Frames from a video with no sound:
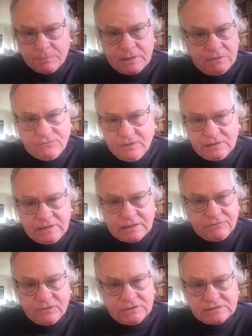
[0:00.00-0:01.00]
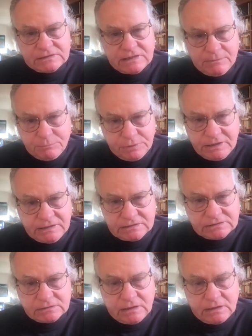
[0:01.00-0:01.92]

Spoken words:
it felt like a very sad place.